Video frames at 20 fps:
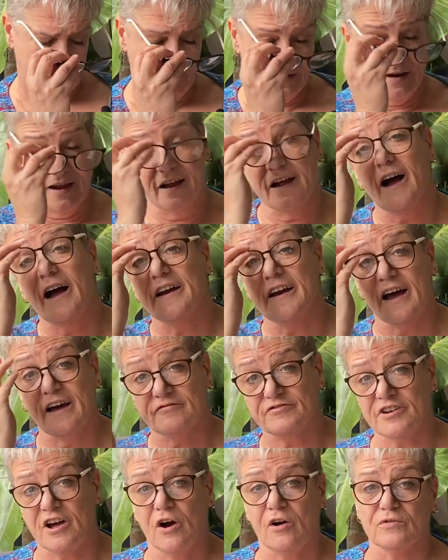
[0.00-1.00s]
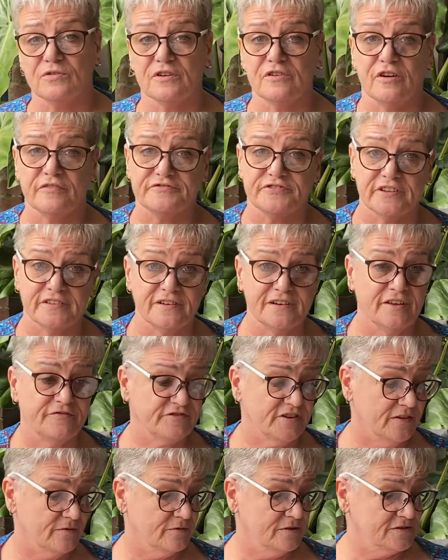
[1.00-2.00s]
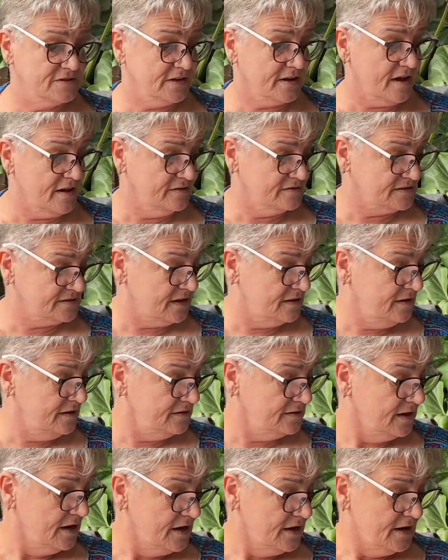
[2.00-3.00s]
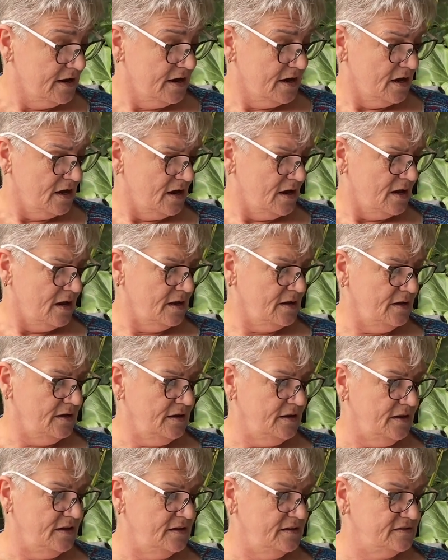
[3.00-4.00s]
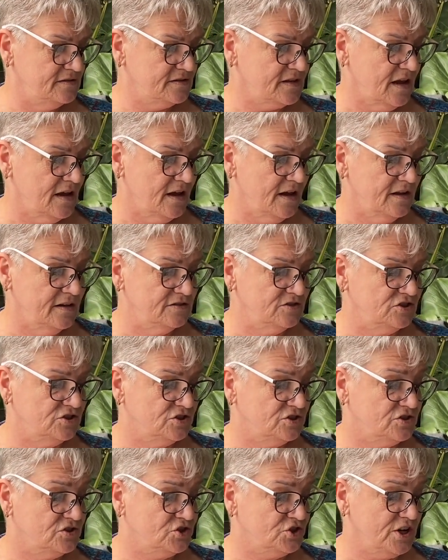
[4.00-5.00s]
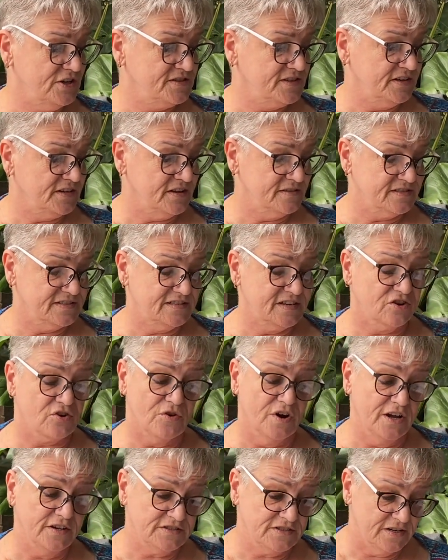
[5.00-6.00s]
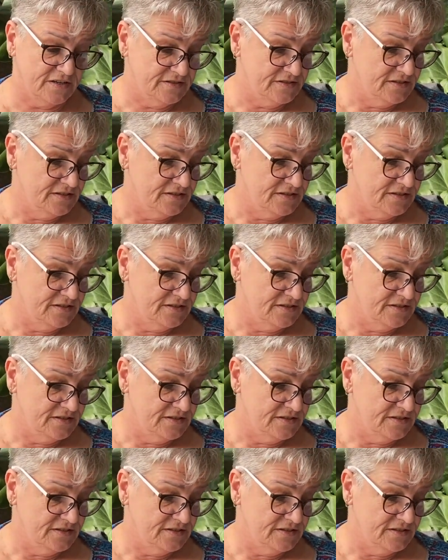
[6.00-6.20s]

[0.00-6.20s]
and I have to hold it off to the left, otherwise I can't see it, is Jessica Secheret.